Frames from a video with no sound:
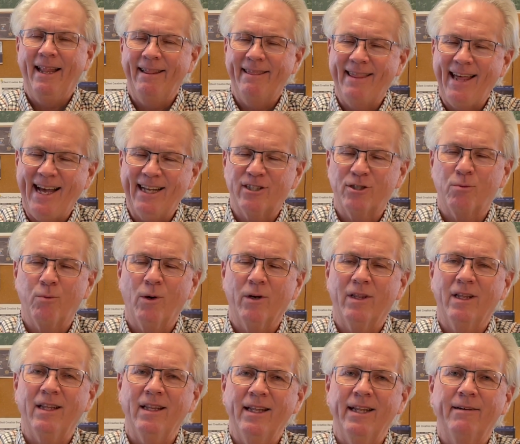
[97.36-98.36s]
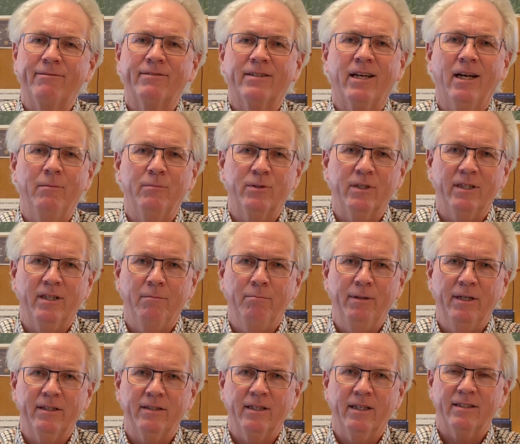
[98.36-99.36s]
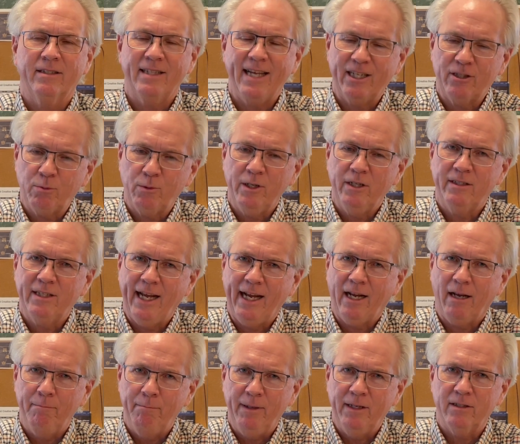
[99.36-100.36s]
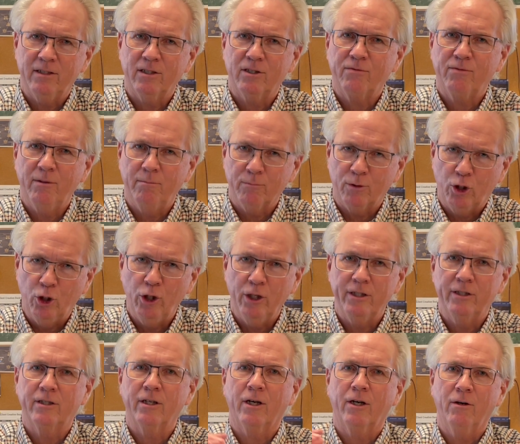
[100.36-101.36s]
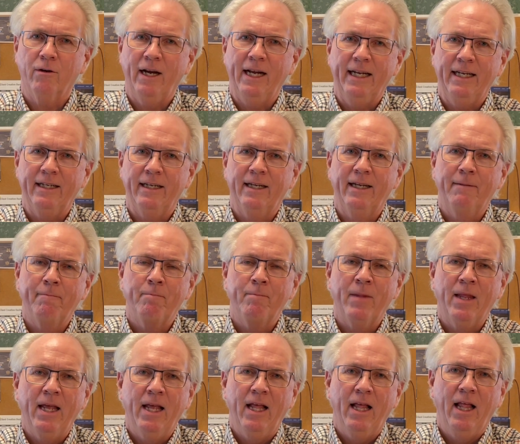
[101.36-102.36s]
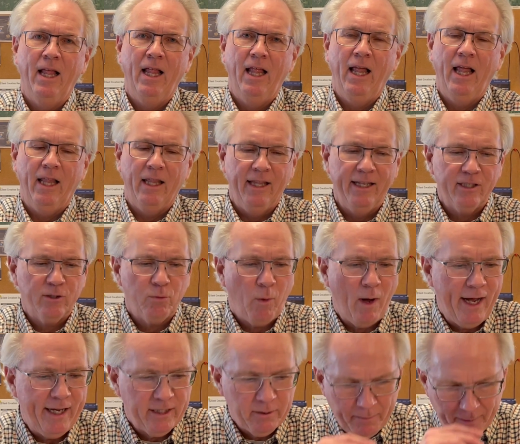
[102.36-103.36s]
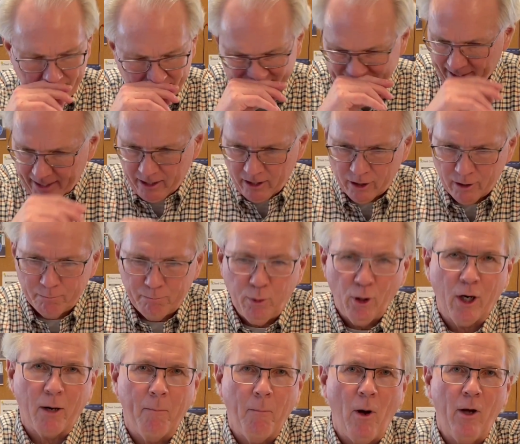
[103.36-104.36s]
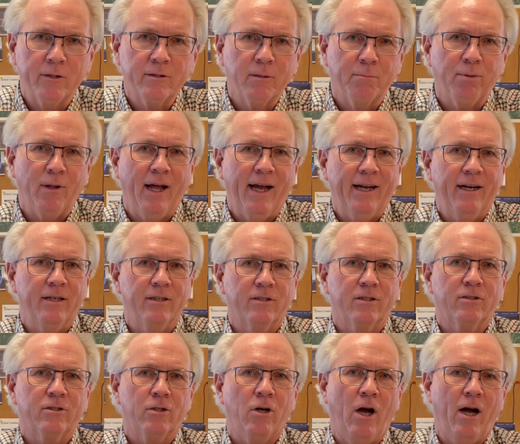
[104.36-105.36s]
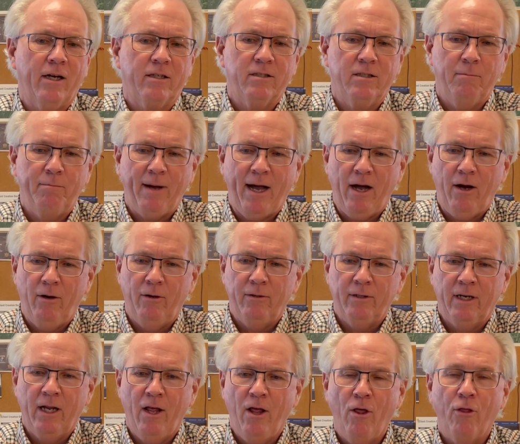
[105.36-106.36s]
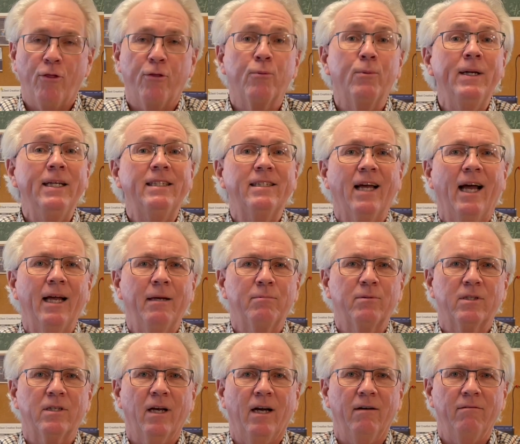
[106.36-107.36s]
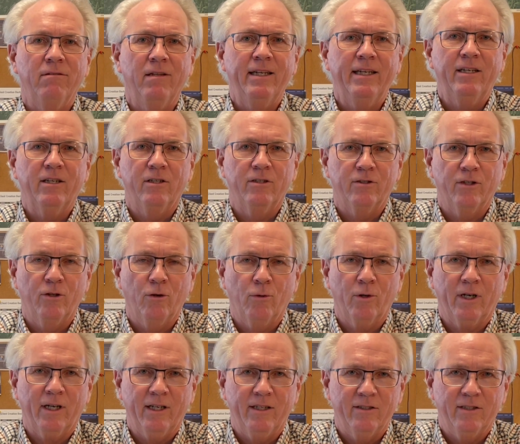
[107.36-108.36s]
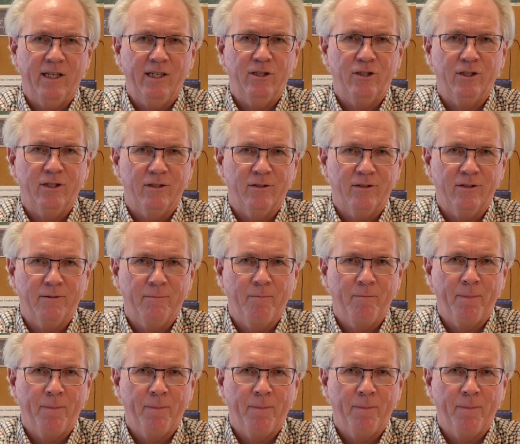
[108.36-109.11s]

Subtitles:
That's where the lift comes in the business. That's where you take a business from good to great. Liz Wiseman, in her book Multipliers, talks about three types of leaders in organizations.